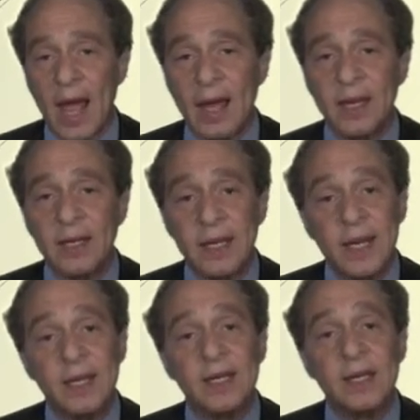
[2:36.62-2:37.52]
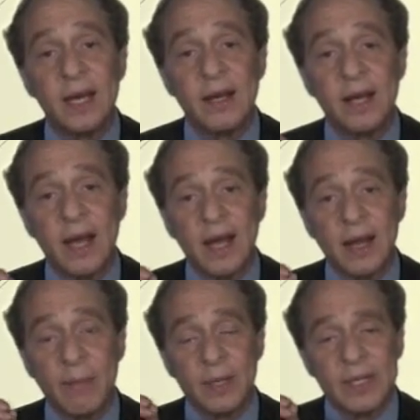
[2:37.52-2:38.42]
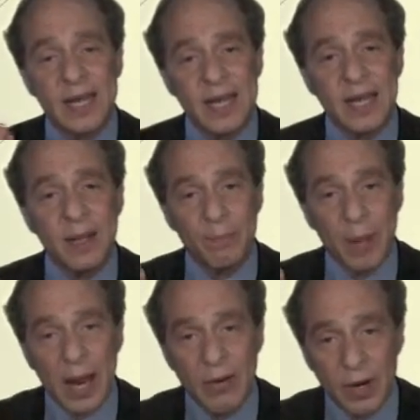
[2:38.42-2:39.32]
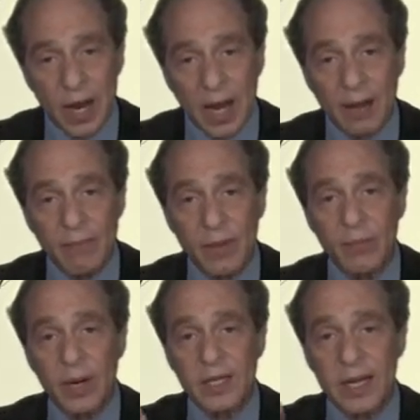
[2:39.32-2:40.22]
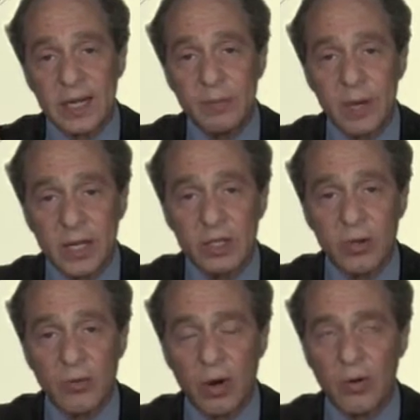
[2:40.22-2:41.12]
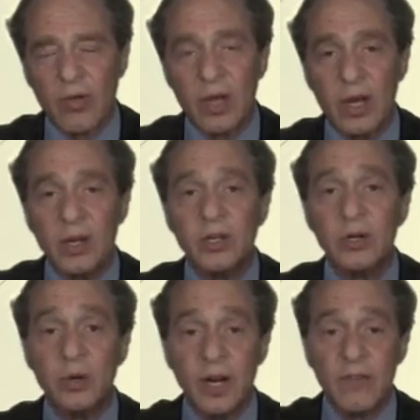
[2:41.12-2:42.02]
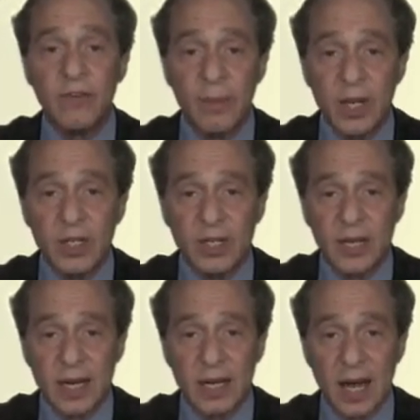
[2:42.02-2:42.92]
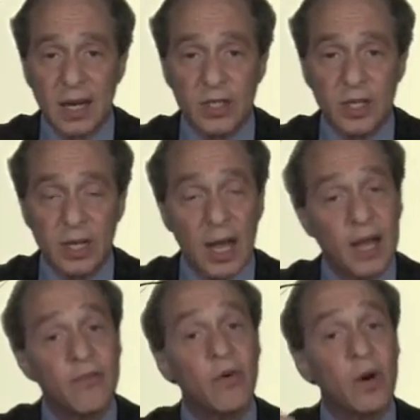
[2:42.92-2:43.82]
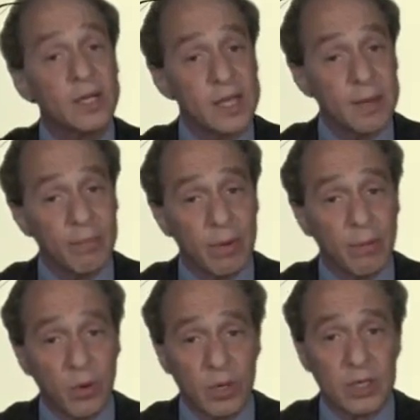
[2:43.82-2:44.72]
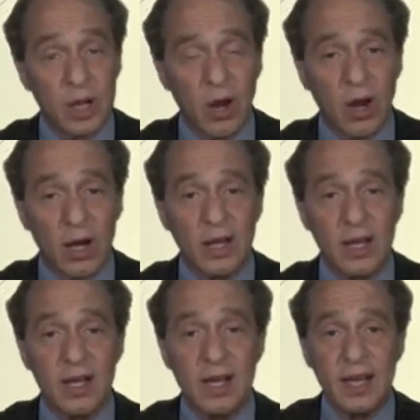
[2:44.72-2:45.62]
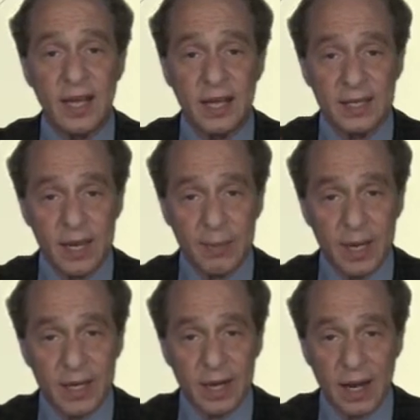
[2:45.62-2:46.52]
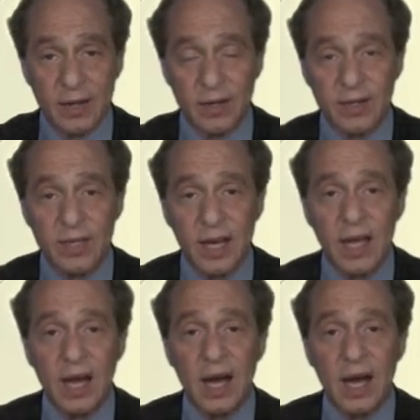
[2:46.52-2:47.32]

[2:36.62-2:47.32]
And indeed, a particular paradigm that brings exponential growth to an information technology, like, for example, Moore's Law in semiconductors,